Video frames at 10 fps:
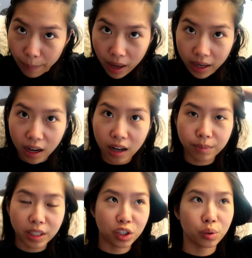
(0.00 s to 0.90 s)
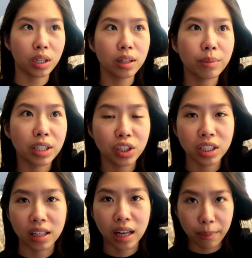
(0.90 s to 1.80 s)
but um, I just want to
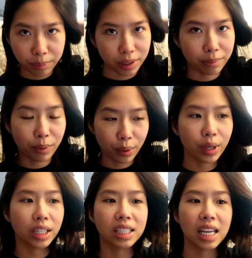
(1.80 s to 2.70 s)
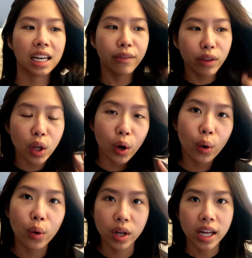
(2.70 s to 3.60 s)
mention a couple of points that even
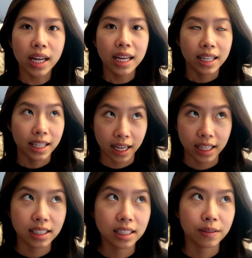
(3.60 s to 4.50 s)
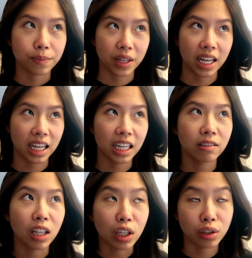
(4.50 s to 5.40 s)
though yes I kind
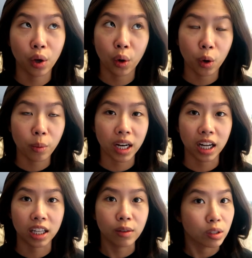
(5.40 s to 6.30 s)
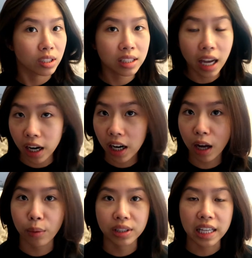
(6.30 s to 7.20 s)
of lost hope and I was scared
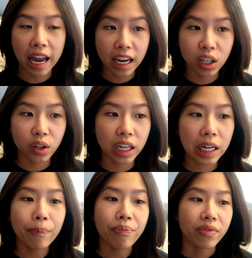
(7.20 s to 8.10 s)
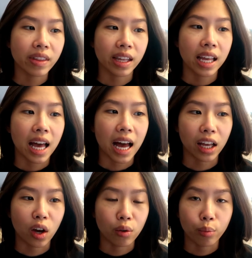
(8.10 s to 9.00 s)
I was angry
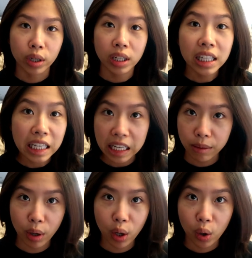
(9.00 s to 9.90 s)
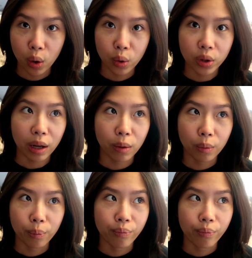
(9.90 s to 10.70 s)
I got really emo that